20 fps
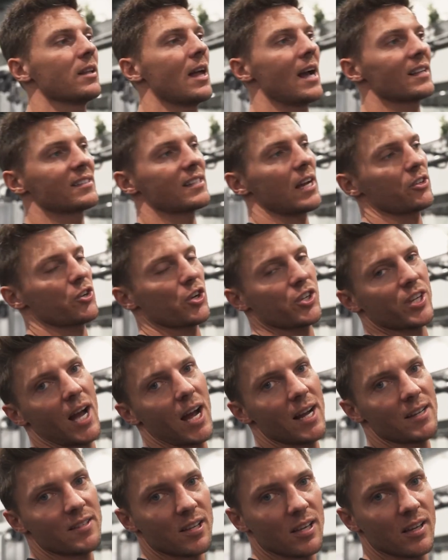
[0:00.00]
Last
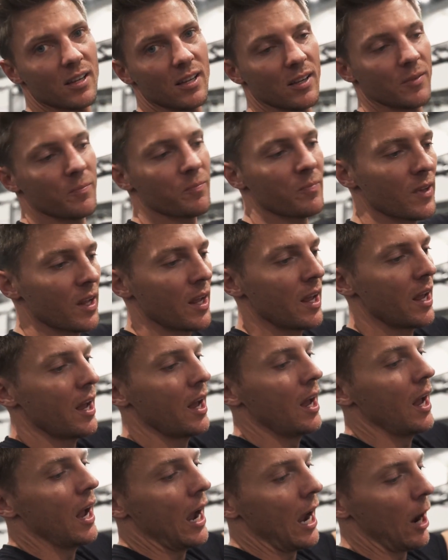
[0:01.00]
exercise,
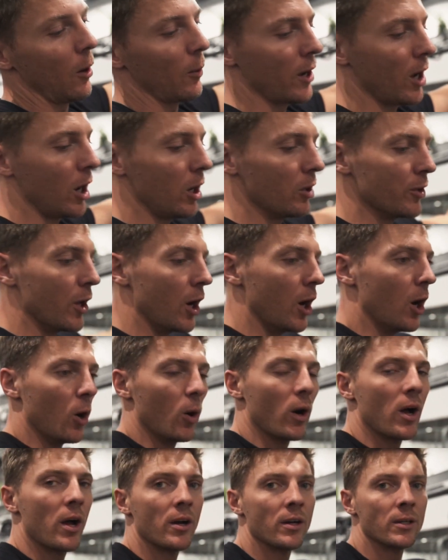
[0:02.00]
and we all know